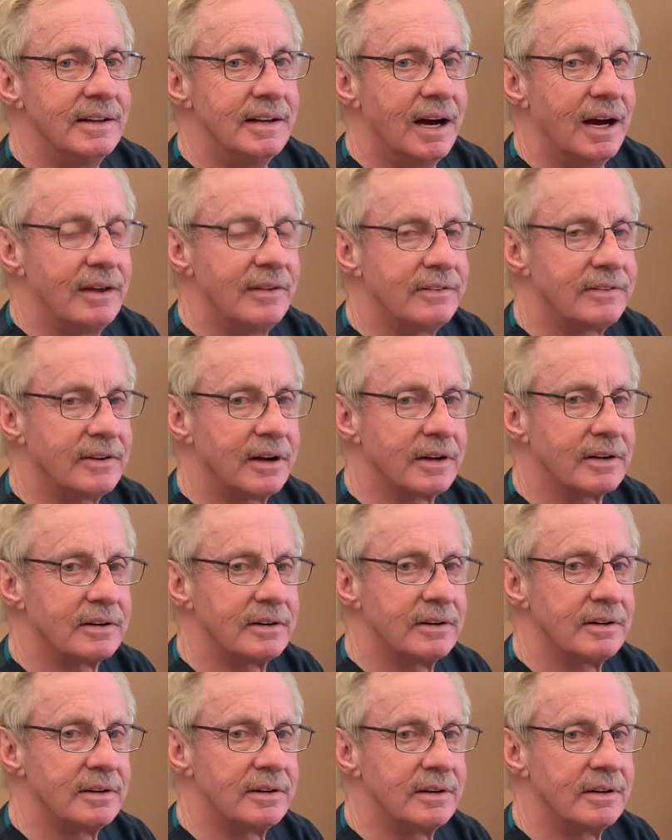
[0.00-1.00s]
Hi, this is
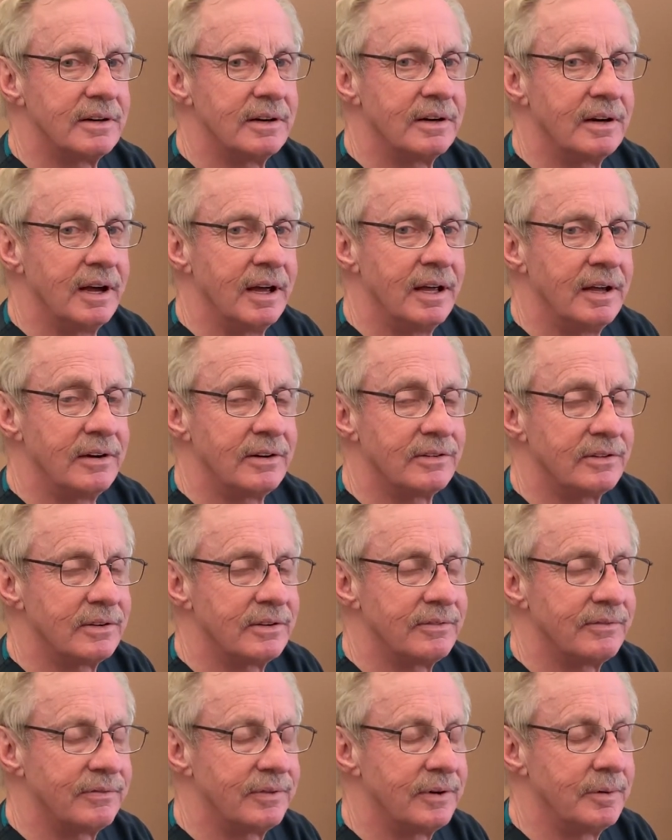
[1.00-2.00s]
Dr. Anderson
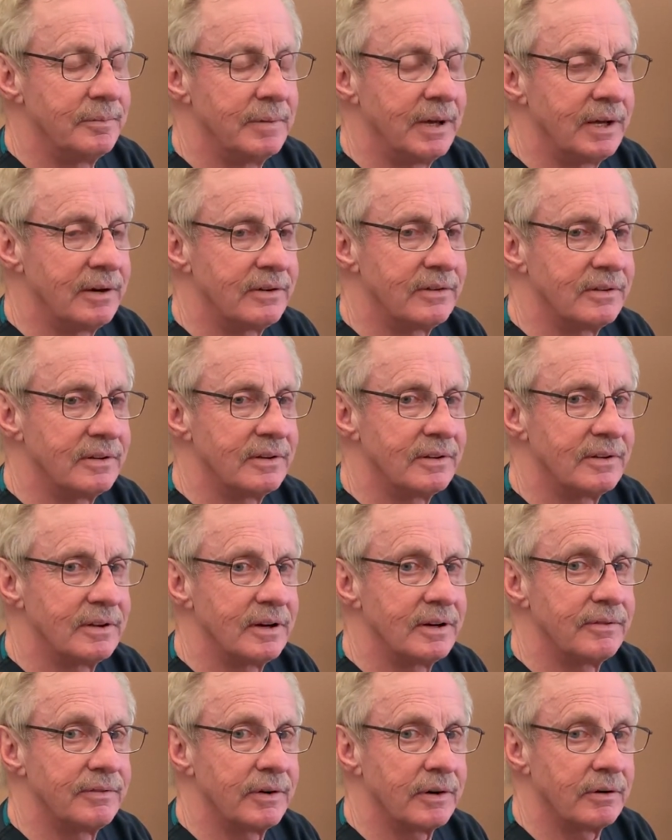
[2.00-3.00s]
from Anderson
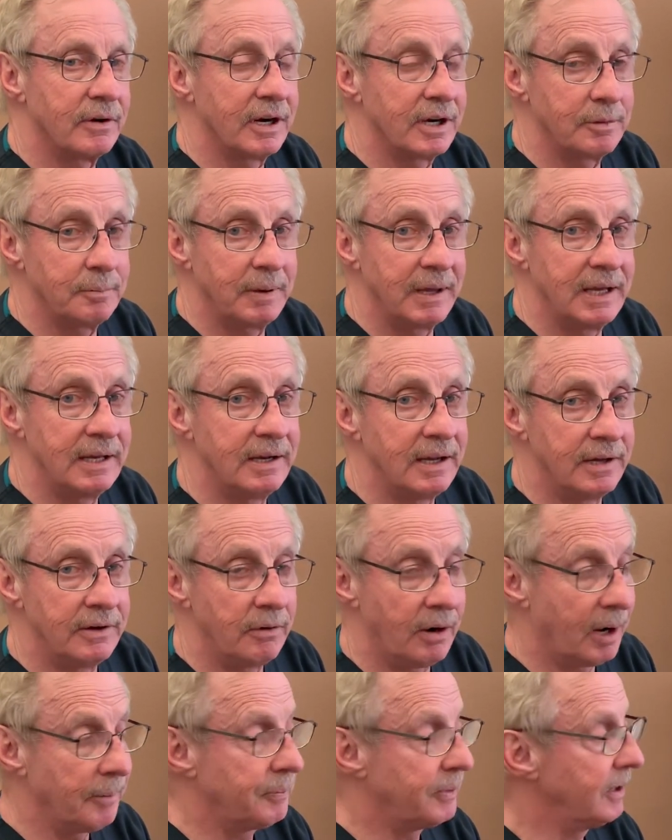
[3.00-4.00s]
Center for Chronic Pain and
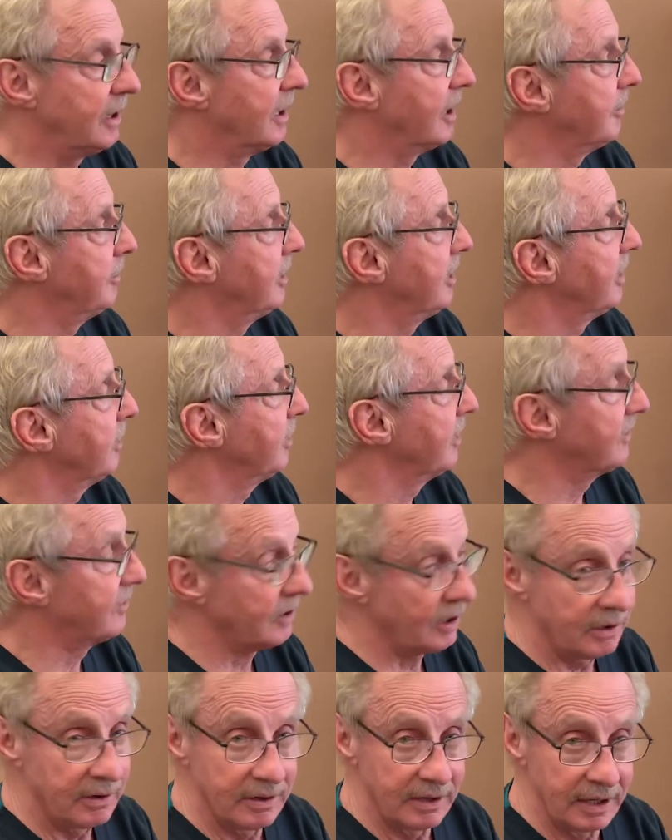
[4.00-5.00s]
Neuropathy, and I'm here with
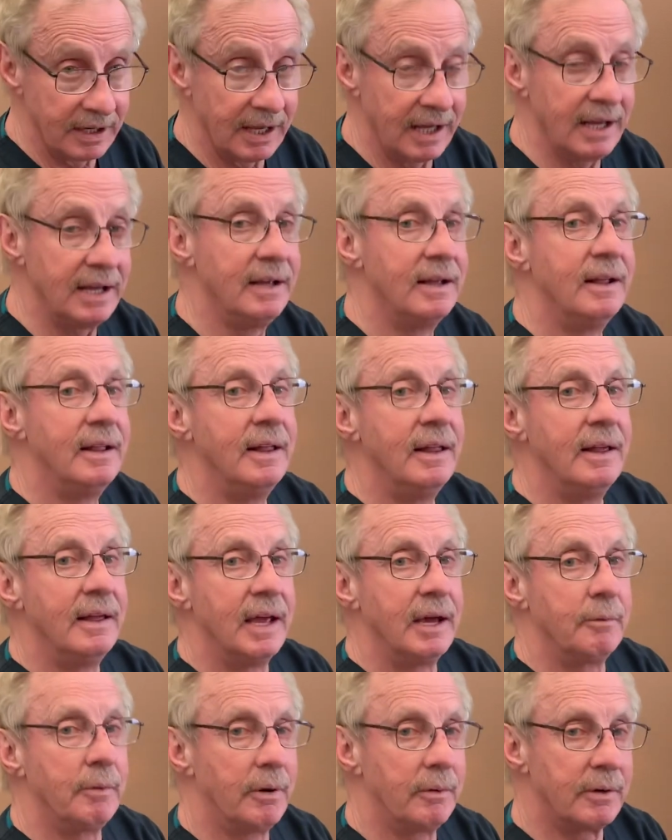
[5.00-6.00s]
Sarah today.
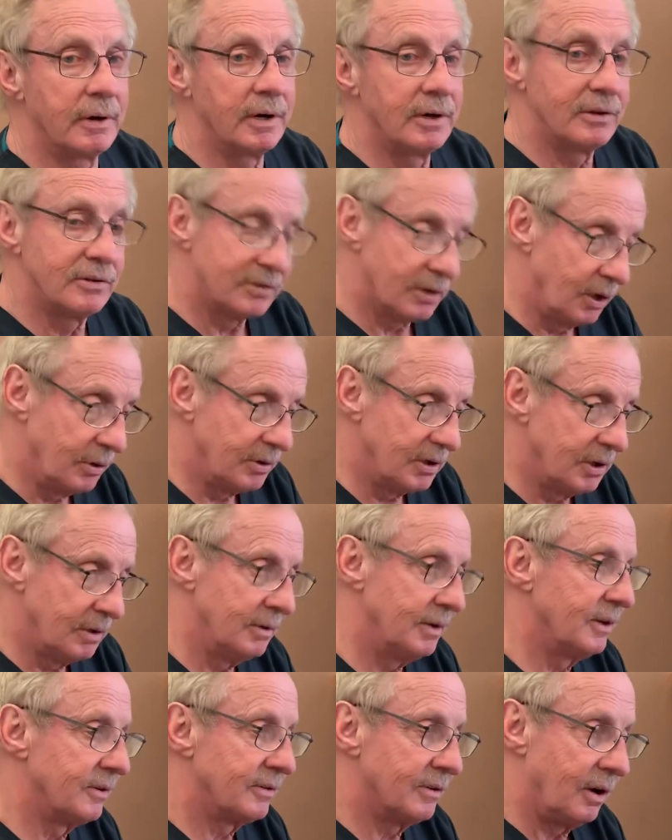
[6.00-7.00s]
And what we're going to show you
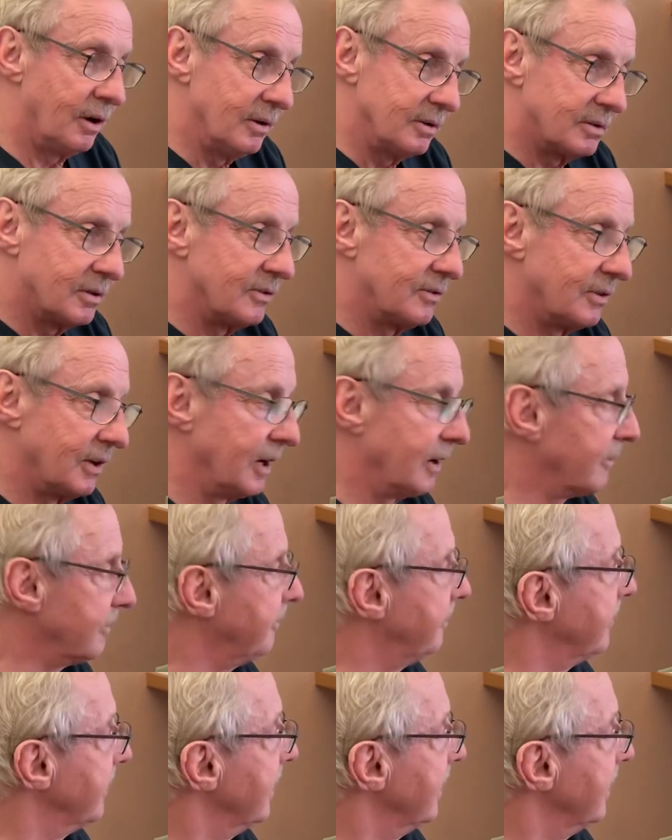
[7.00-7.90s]
is ultrasound